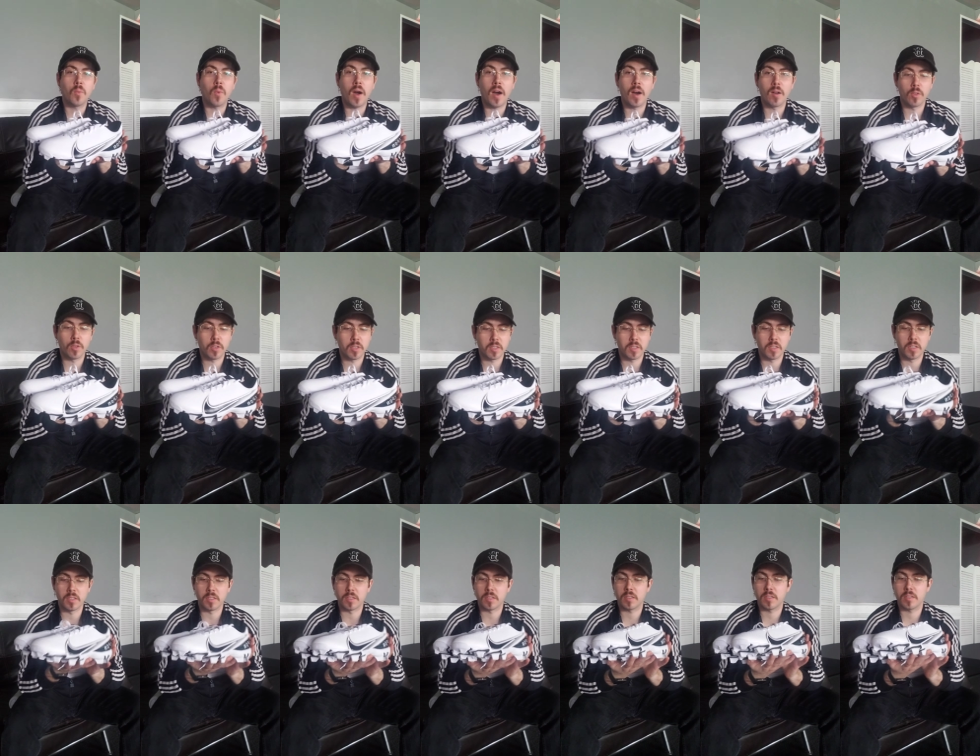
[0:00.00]
Wow, look at
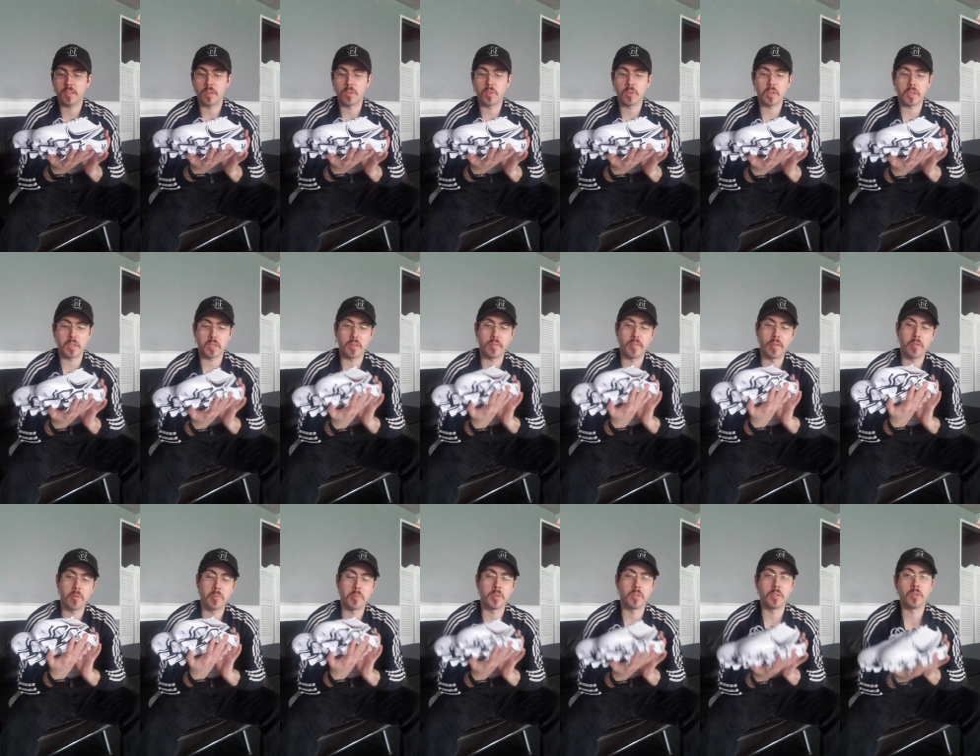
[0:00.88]
these. They look like they've
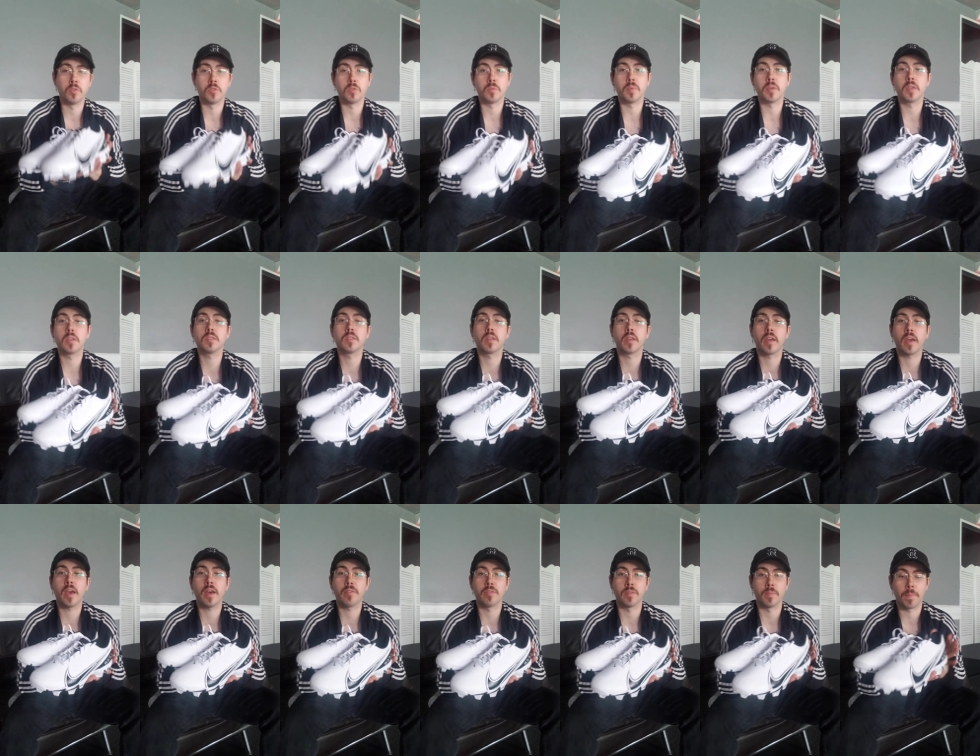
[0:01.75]
never been used because they
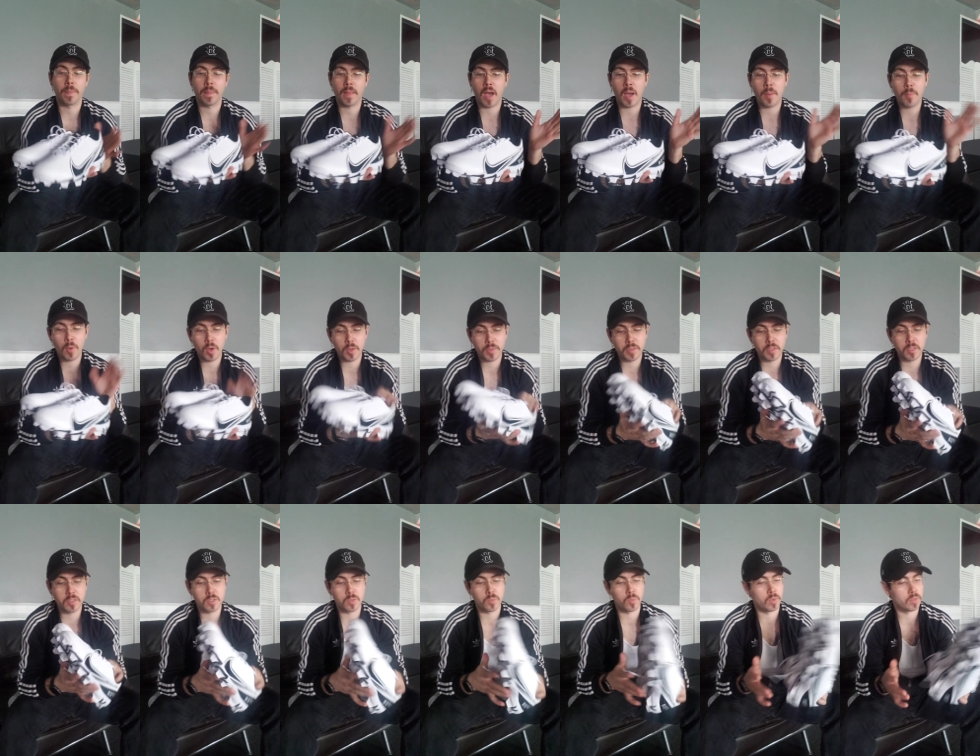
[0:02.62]
haven't. I bought
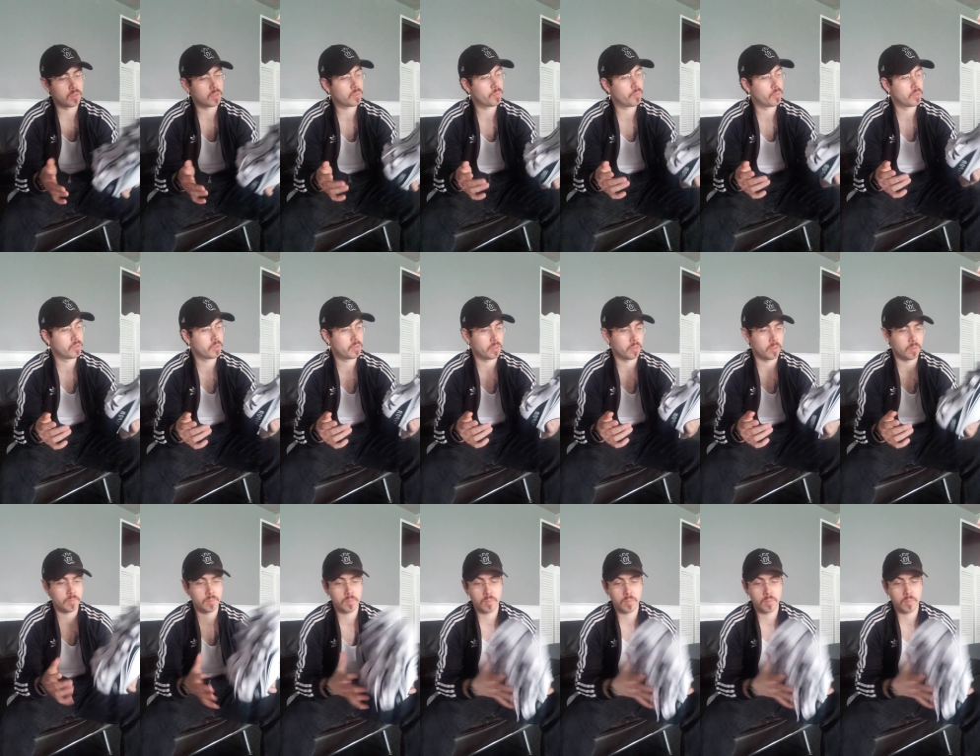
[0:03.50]
these to run sprints in.